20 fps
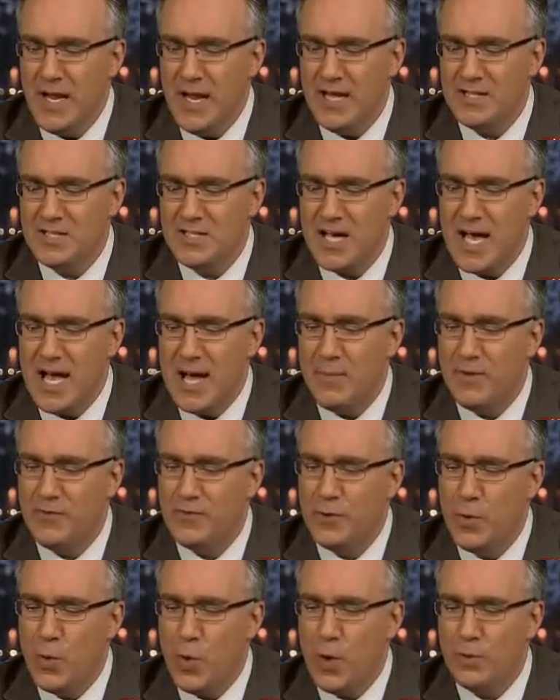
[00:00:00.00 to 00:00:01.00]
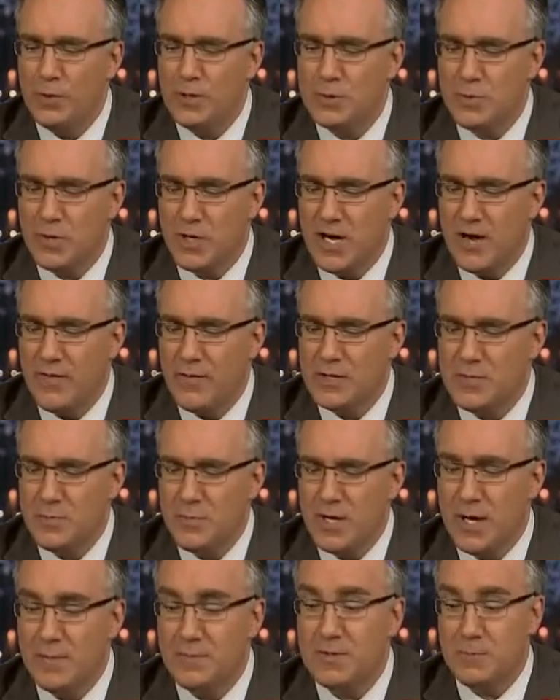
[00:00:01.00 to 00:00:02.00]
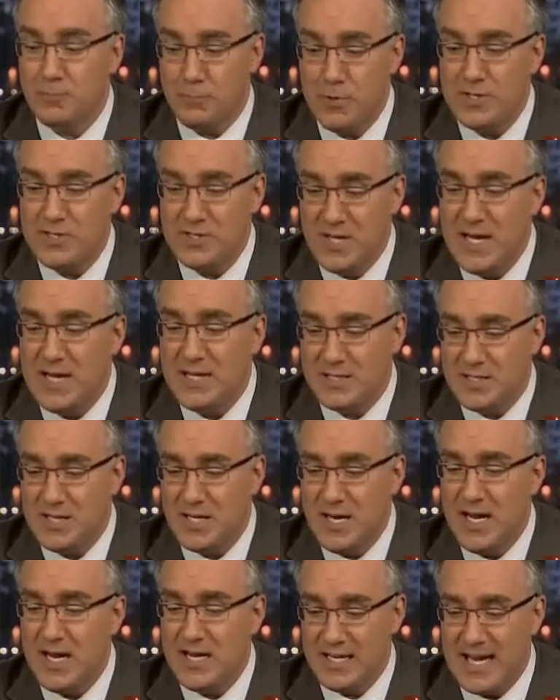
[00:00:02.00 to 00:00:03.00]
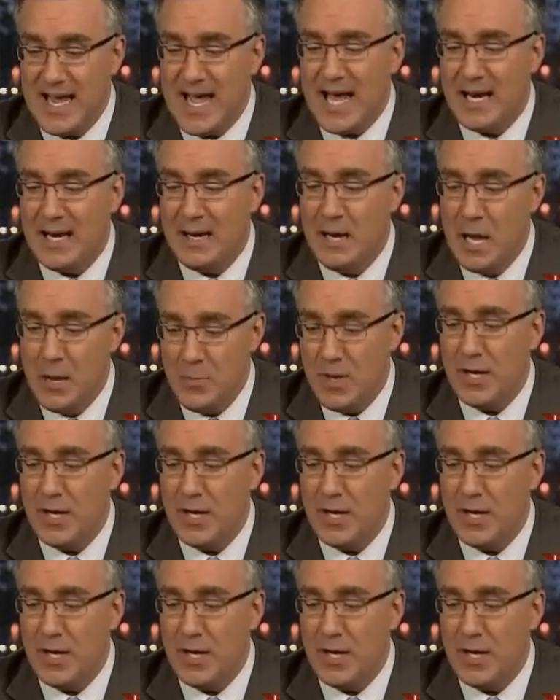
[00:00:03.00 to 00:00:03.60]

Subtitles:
In time, if New Orleans recovers and becomes the pristine city it can